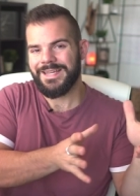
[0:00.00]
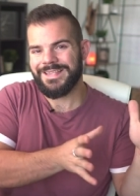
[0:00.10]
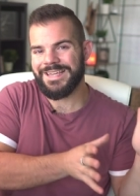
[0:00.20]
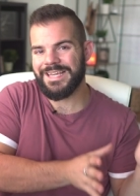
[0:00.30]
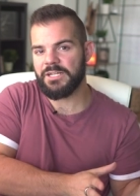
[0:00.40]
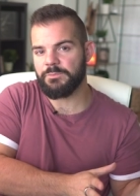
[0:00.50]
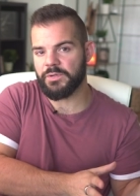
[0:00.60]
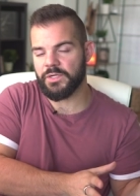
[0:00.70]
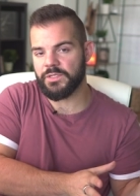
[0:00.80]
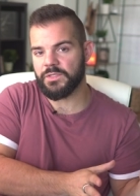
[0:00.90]
the
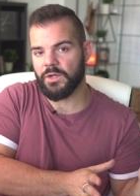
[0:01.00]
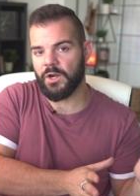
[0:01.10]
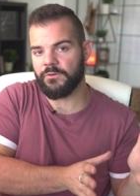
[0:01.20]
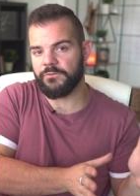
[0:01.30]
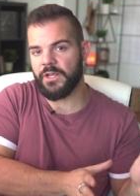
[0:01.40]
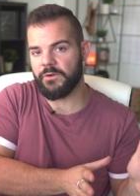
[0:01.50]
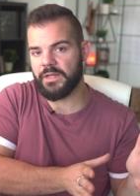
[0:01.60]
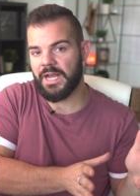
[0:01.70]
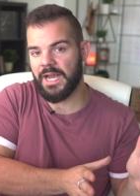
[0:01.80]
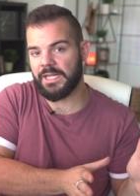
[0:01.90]
inputs are
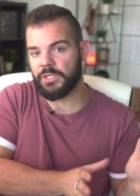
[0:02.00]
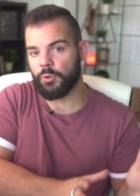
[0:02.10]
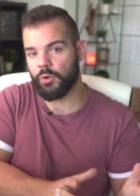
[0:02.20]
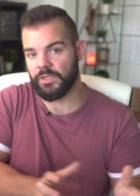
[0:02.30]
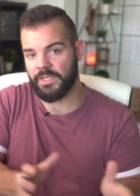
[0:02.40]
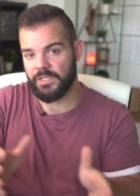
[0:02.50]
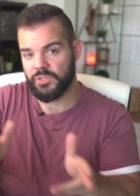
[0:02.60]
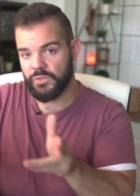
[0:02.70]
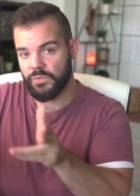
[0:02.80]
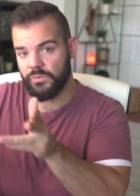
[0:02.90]
very highly correlated
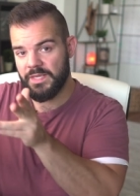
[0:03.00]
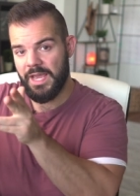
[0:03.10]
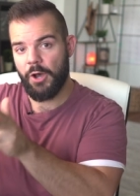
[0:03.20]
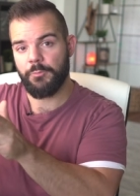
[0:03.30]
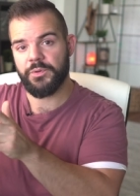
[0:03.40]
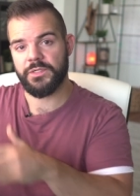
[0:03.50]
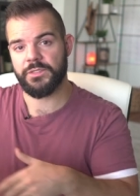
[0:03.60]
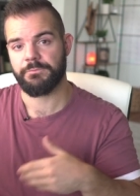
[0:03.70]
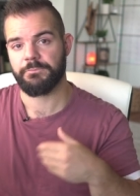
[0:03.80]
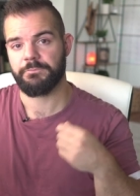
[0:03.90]
to the outputs.